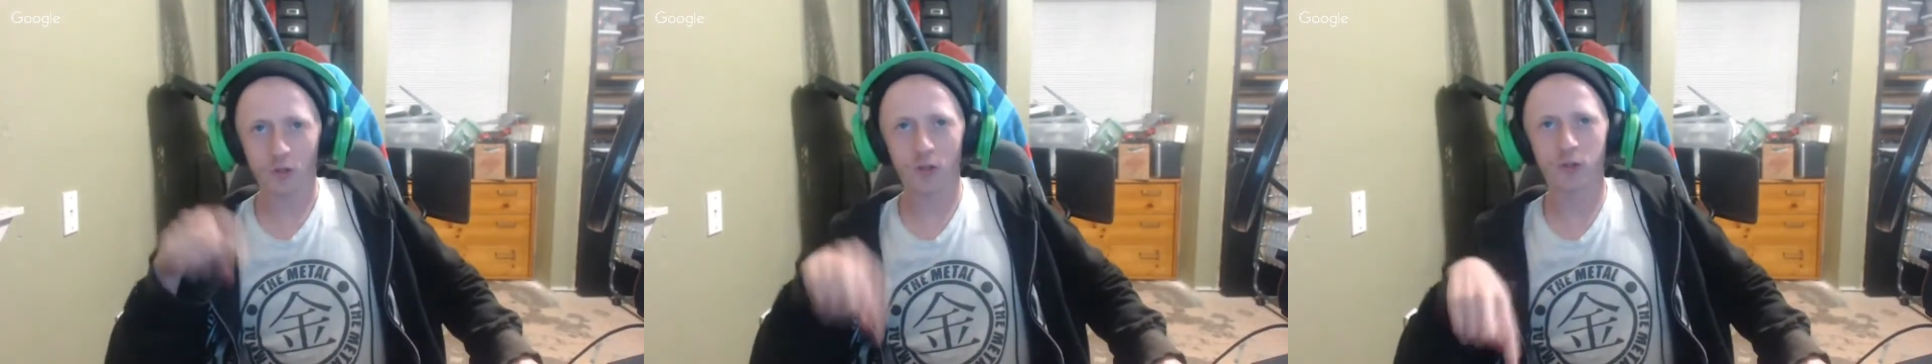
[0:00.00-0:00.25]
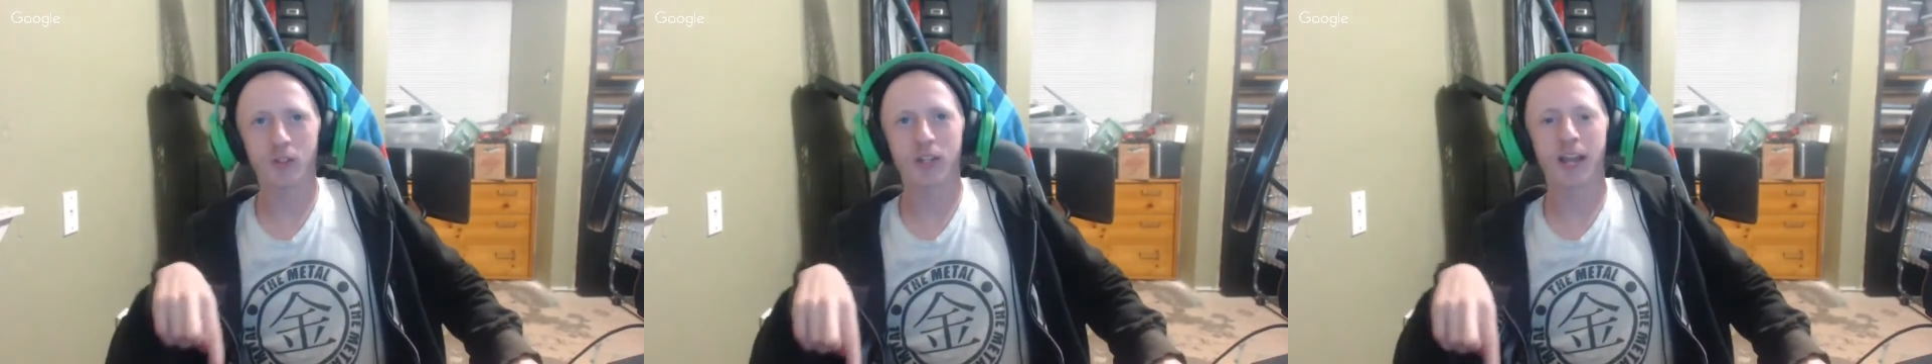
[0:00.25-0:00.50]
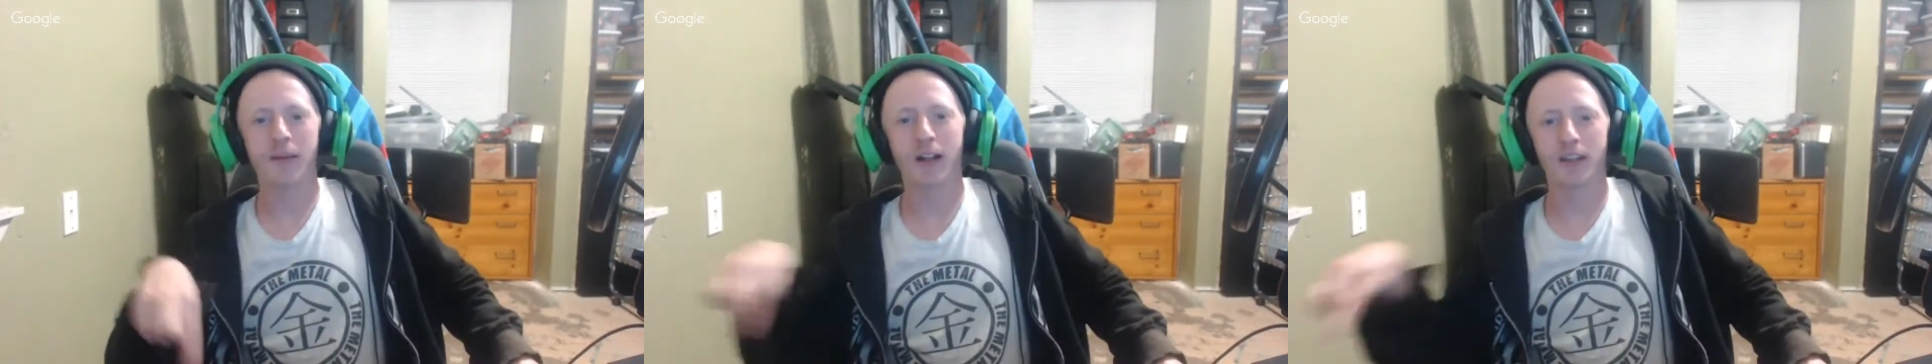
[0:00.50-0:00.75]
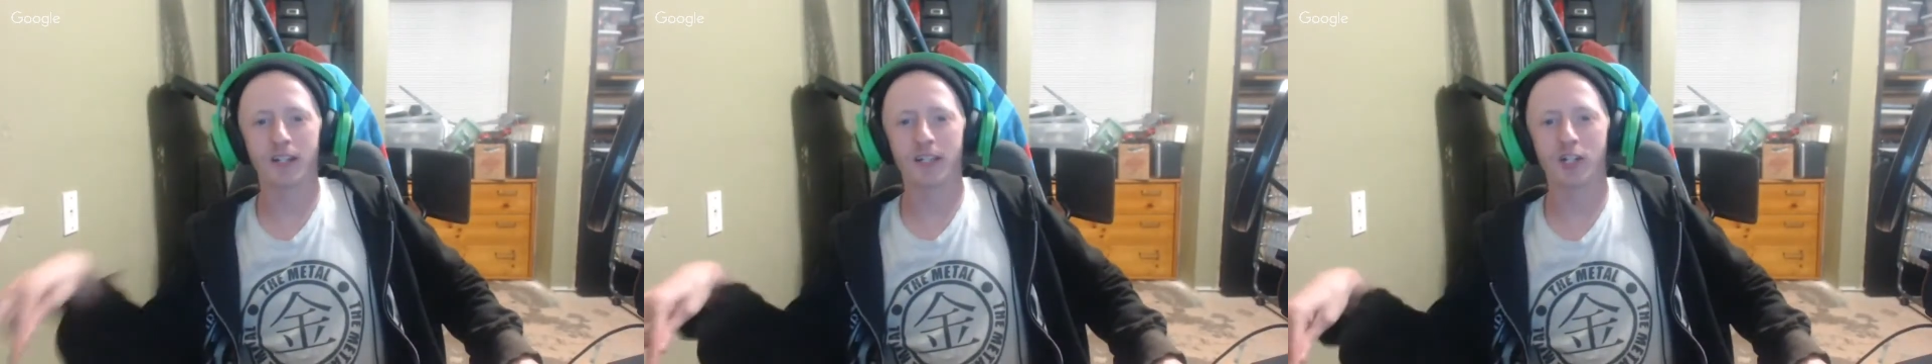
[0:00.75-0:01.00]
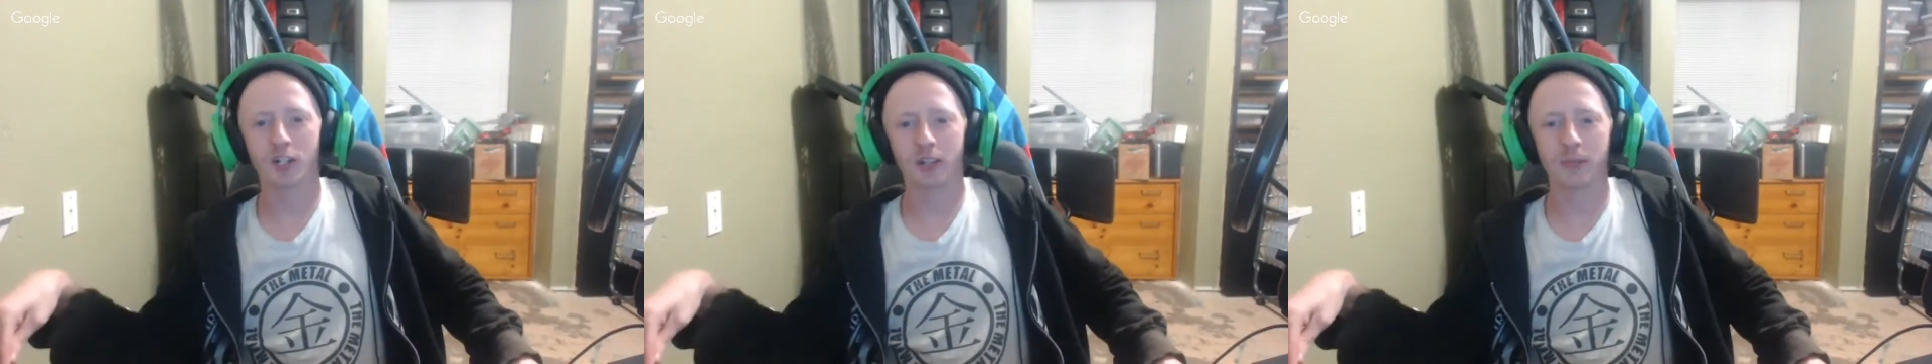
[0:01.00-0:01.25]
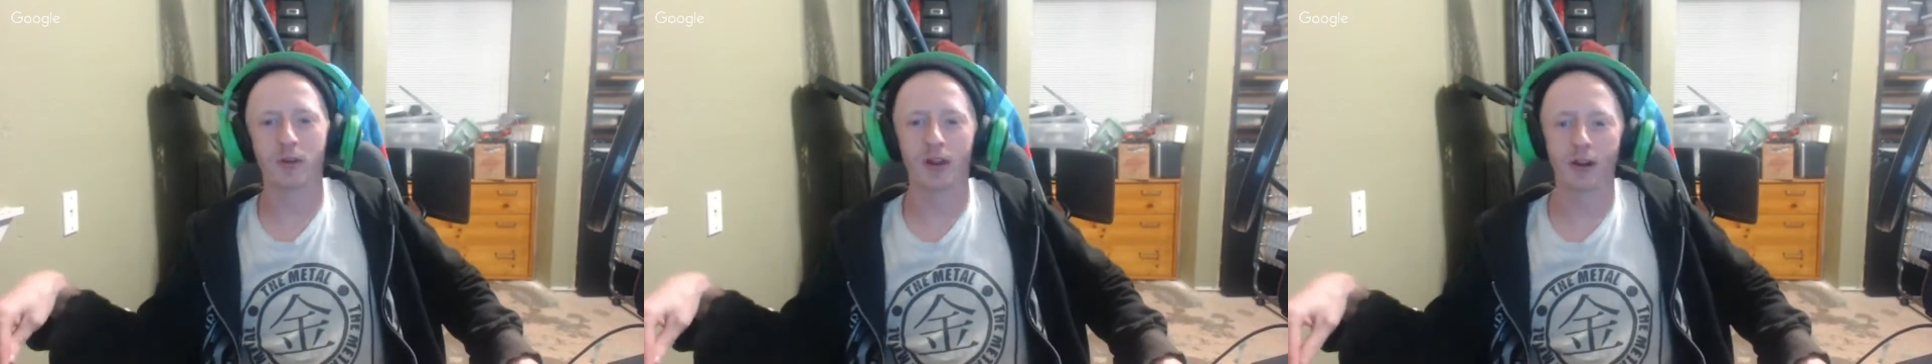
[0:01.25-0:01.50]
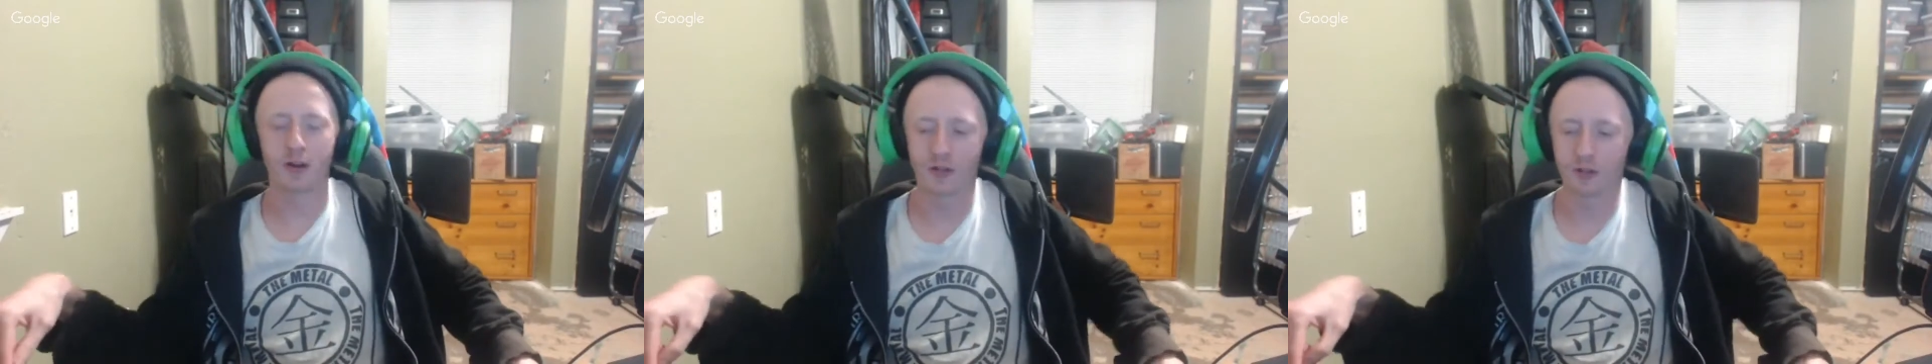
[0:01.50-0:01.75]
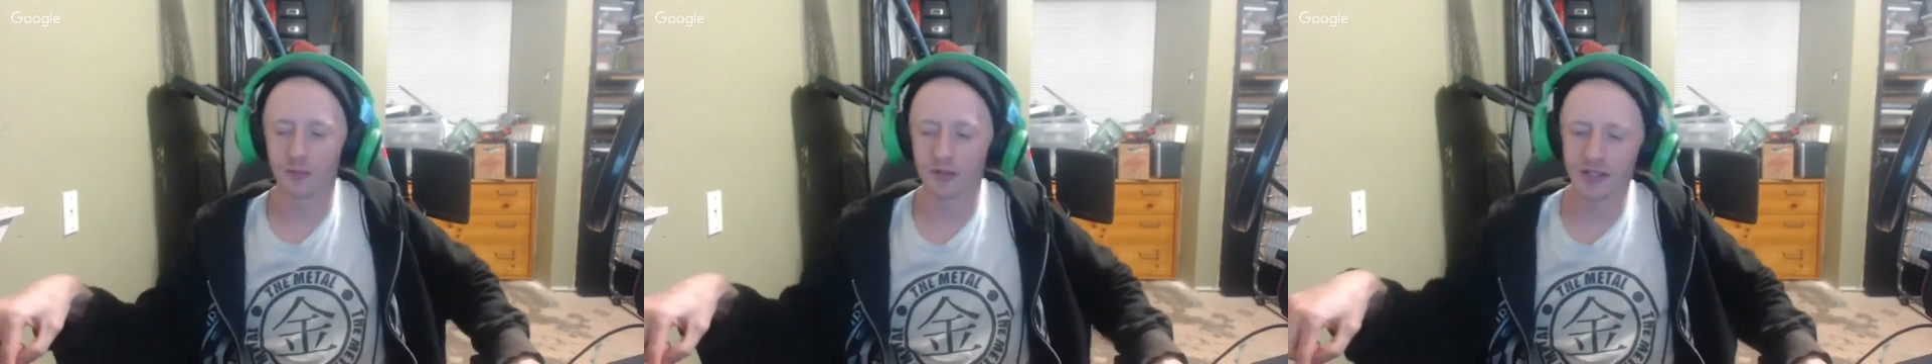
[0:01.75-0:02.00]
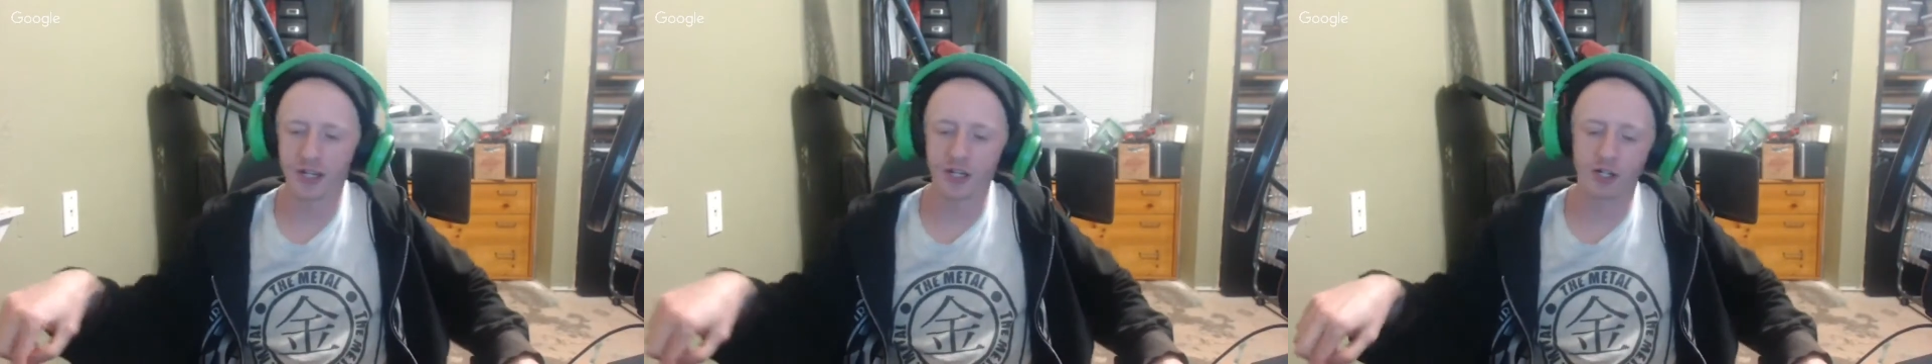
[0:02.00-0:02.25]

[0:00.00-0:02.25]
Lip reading: time I'll intentionally put on a Christmas station,